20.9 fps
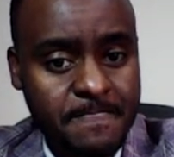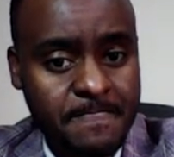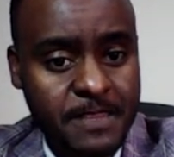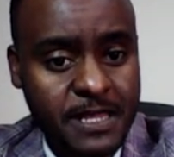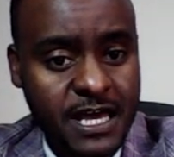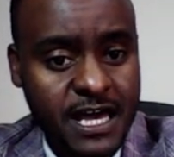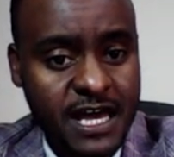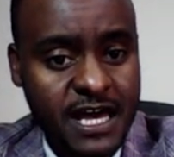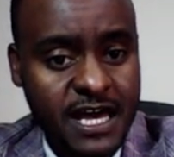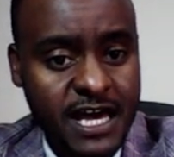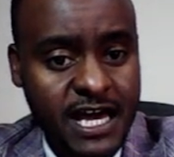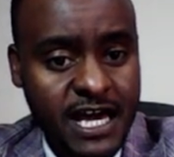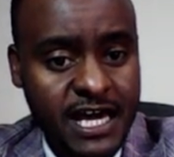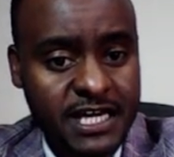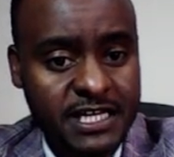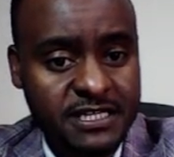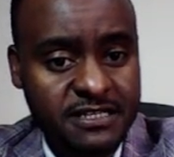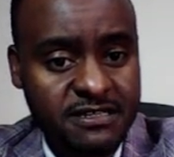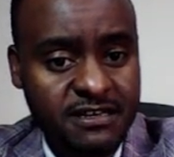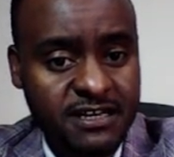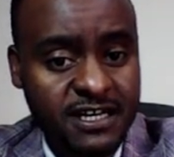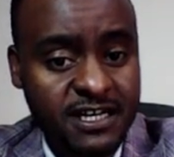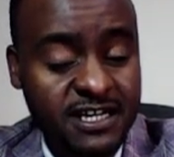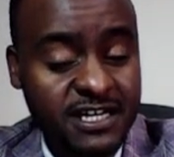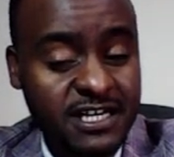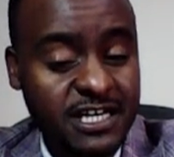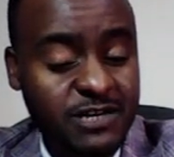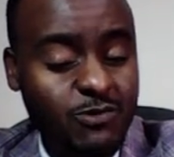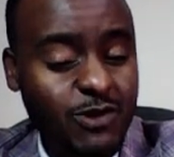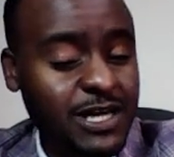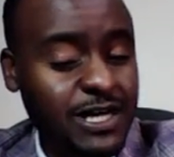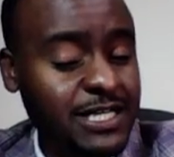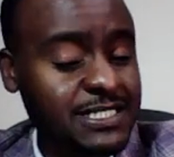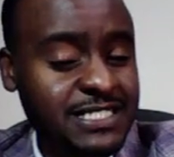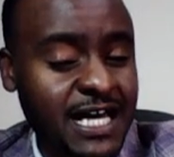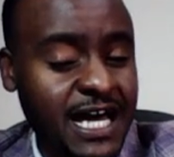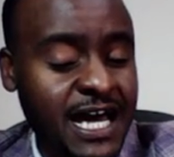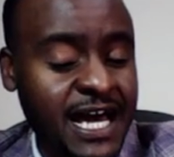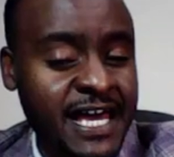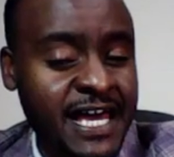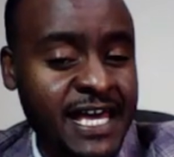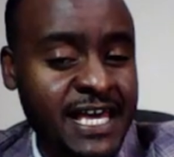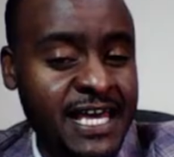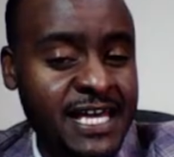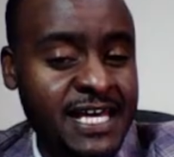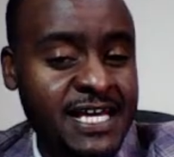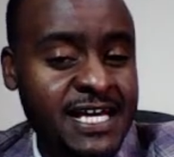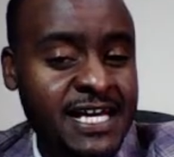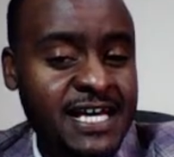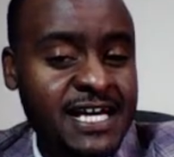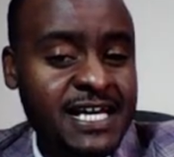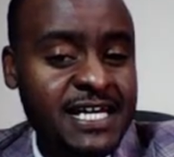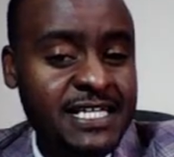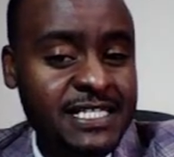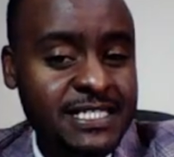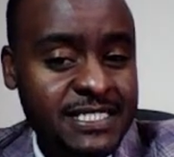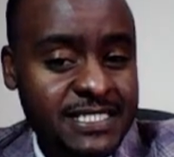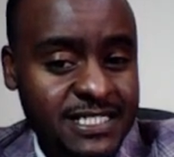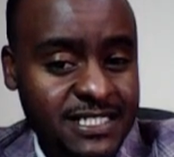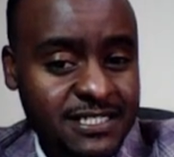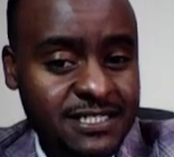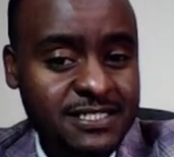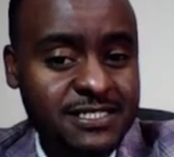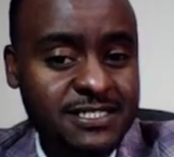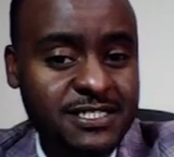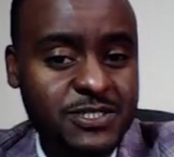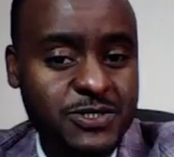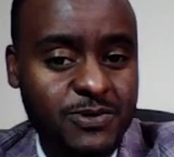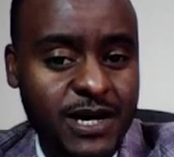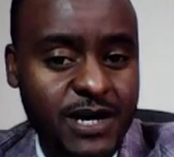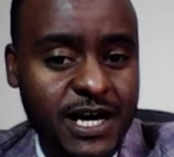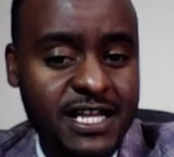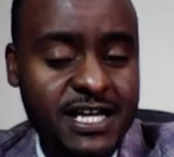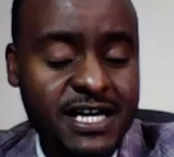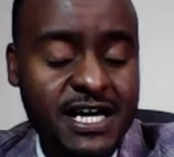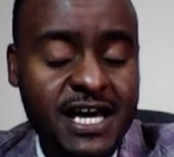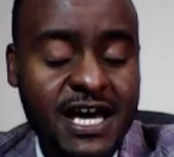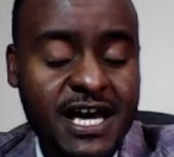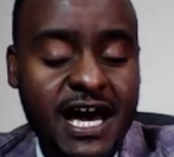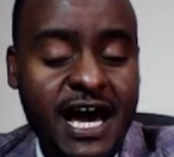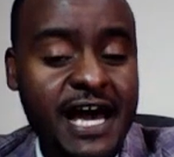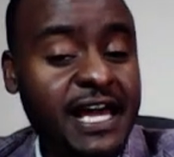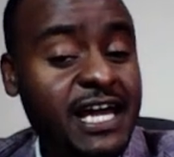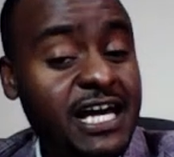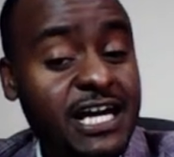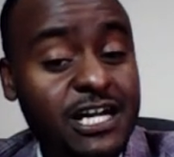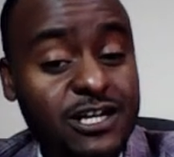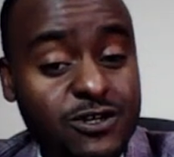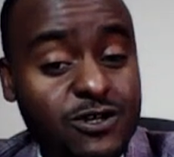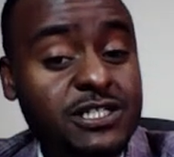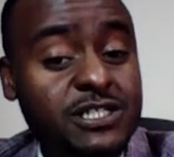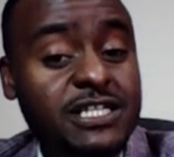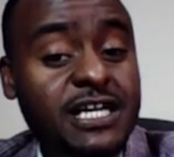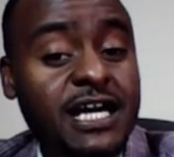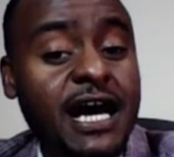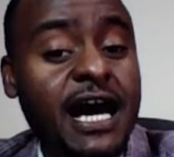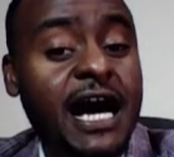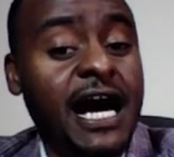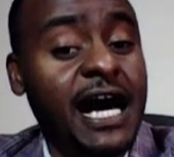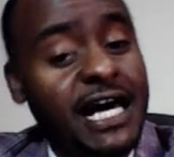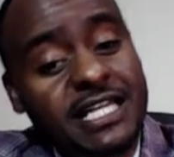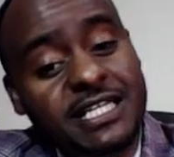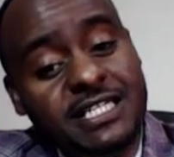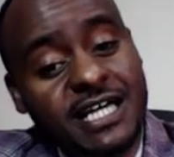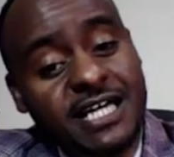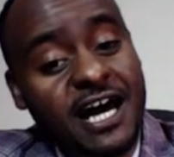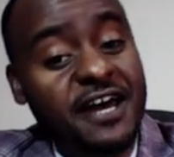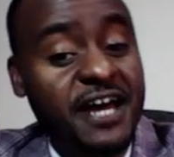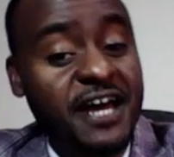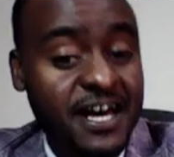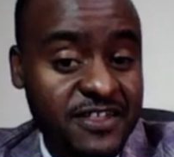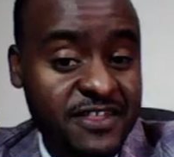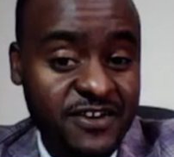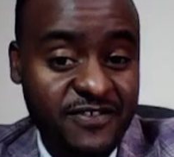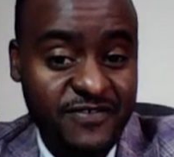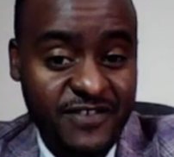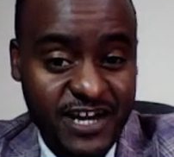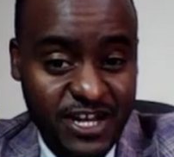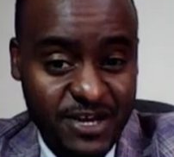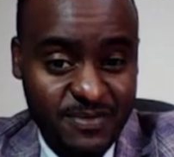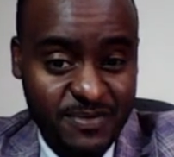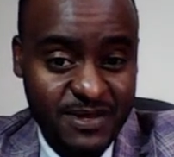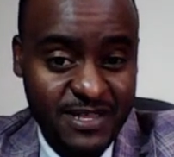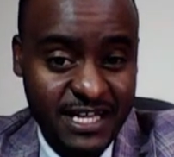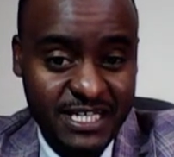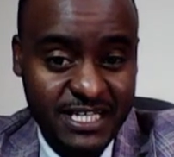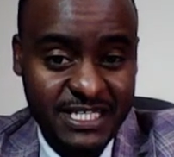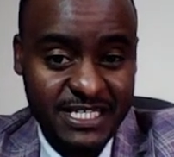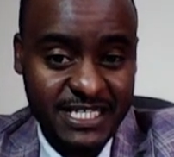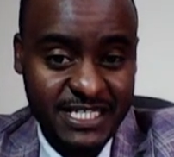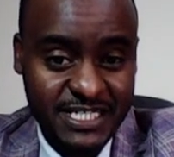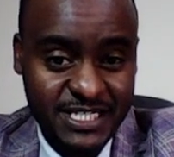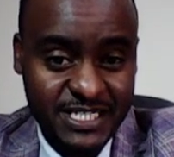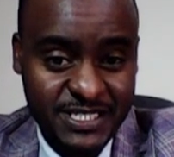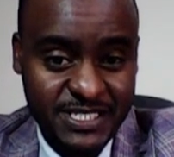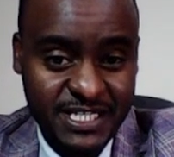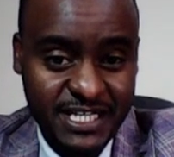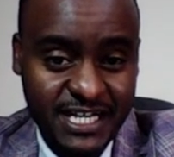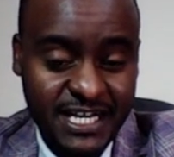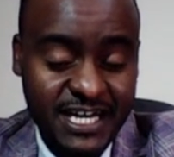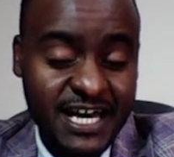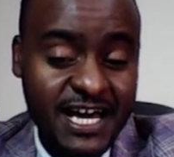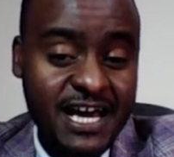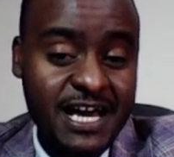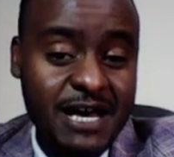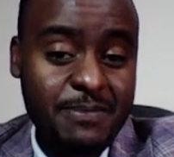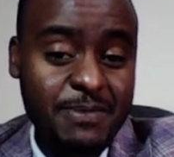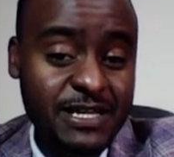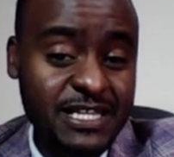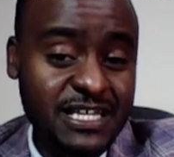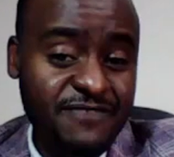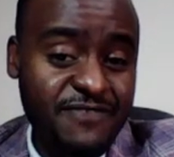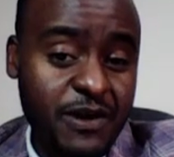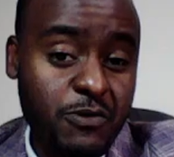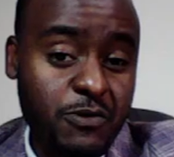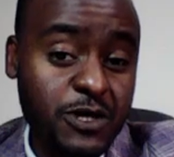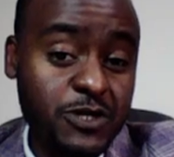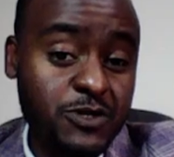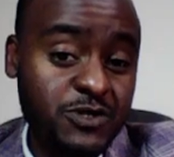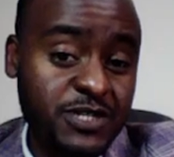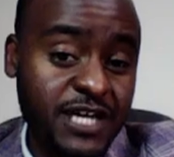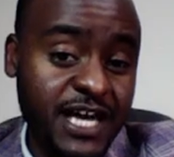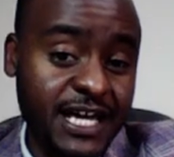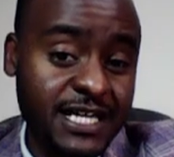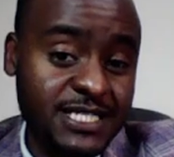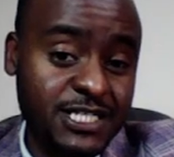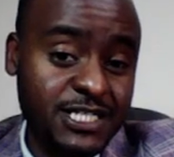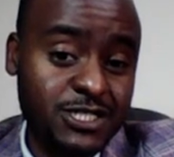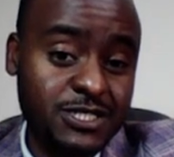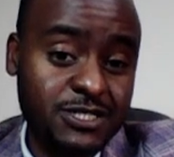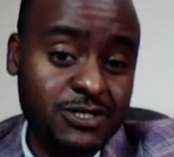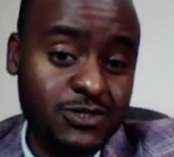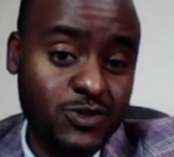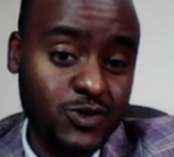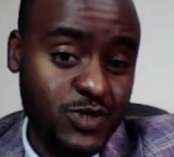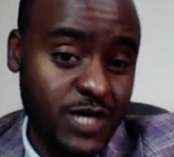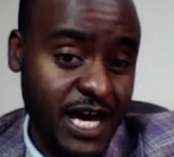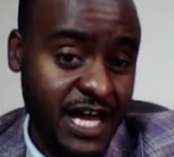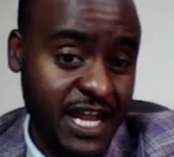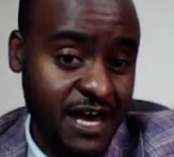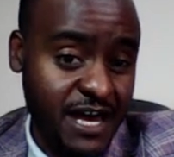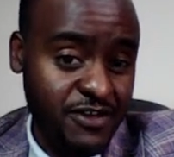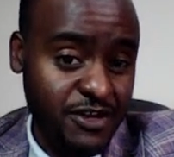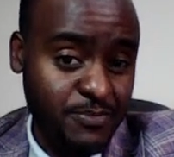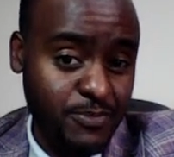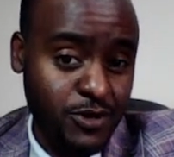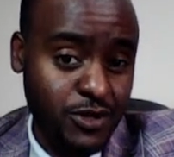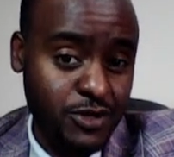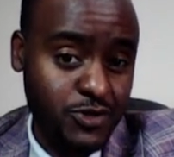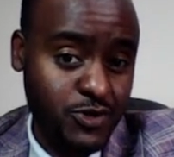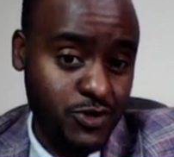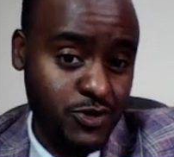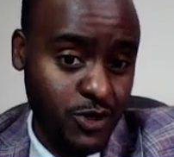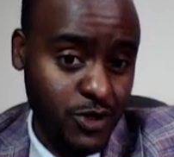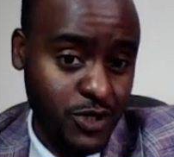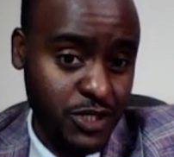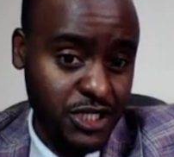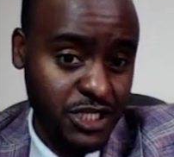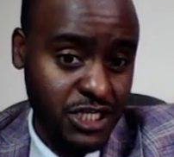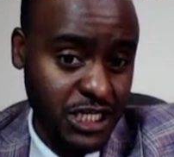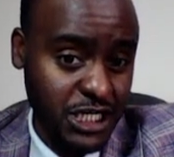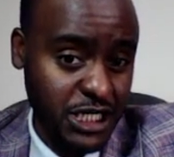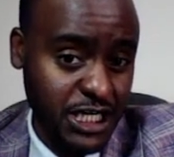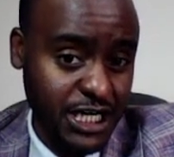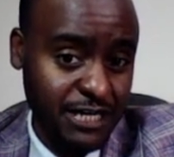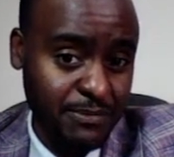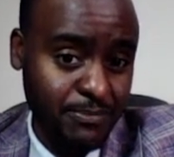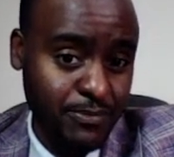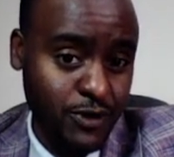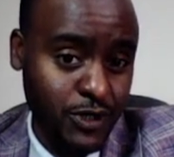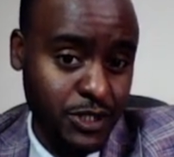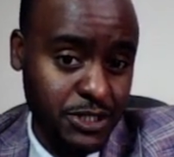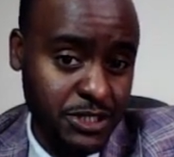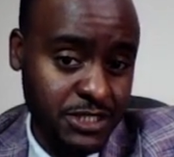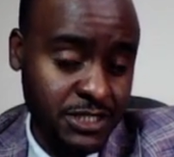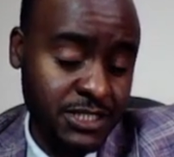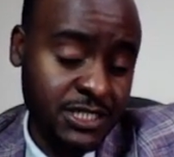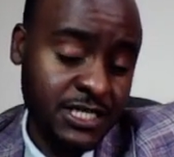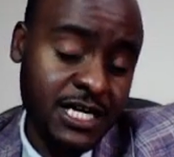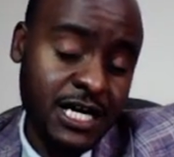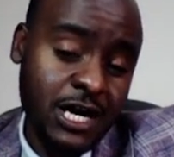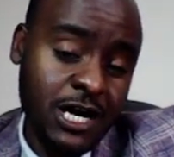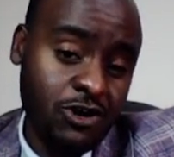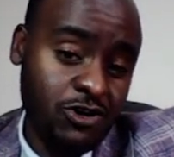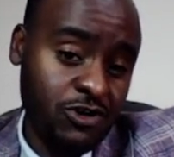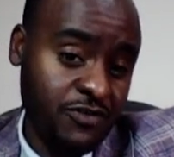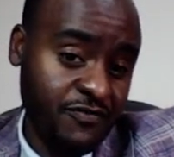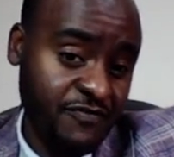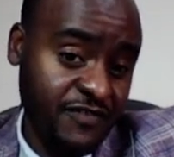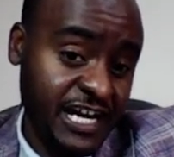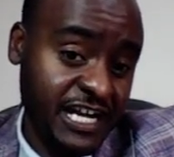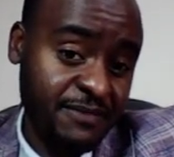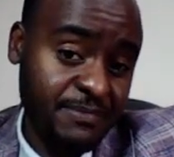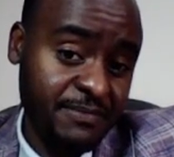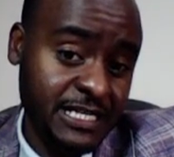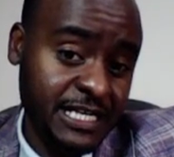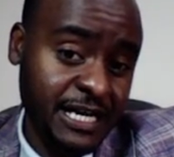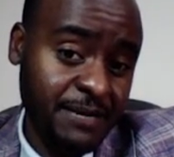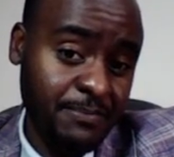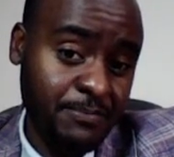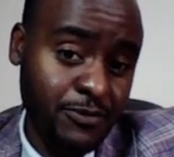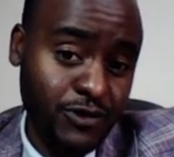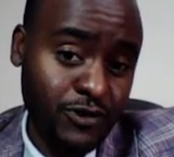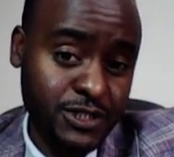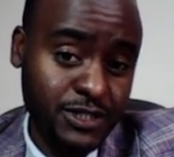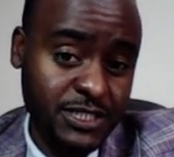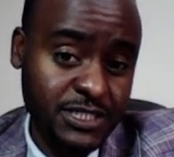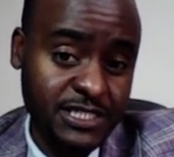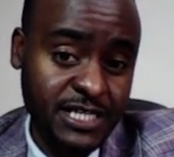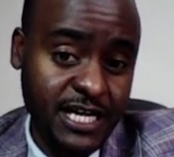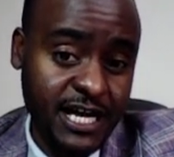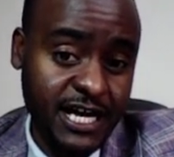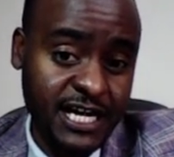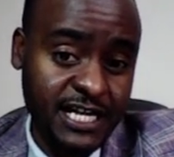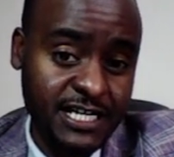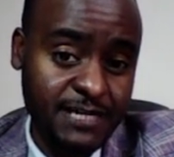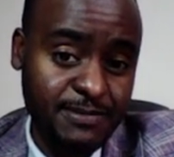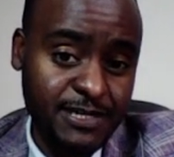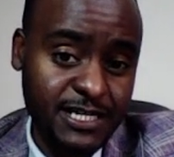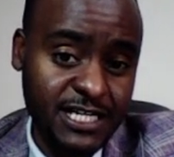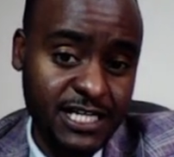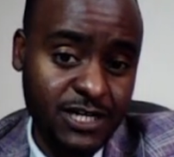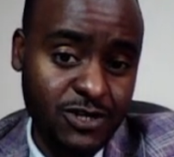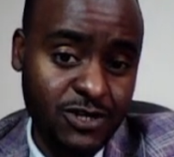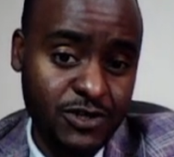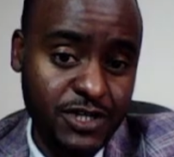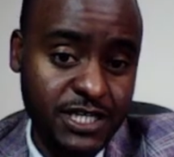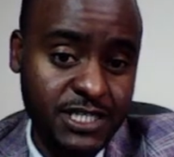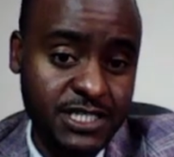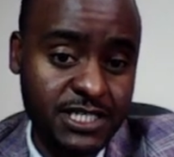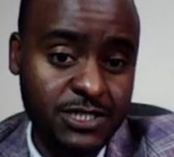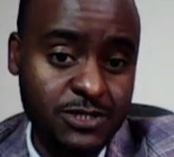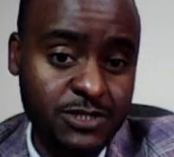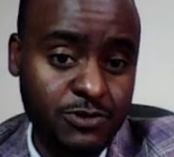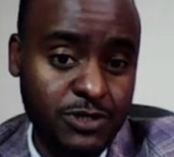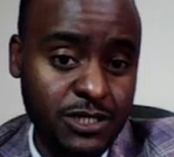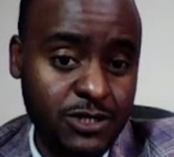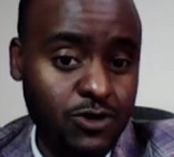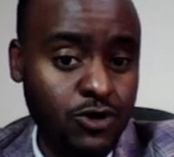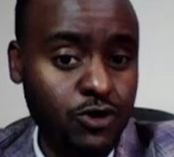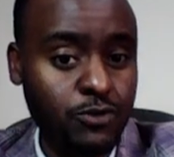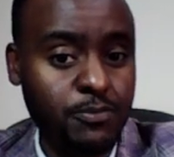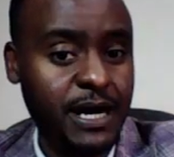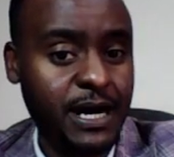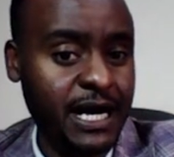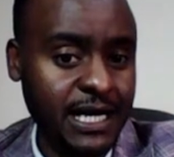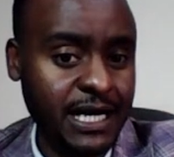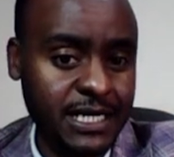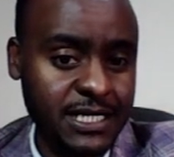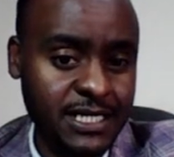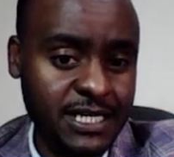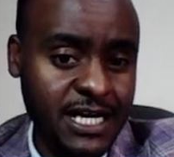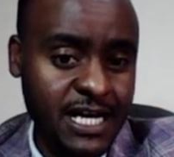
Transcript: I think once I insert this one, I cannot add another variable. That is interesting. But if I want to take this to the another box, to the initial boxes or variable name boxes, I can double click on it. It will go back.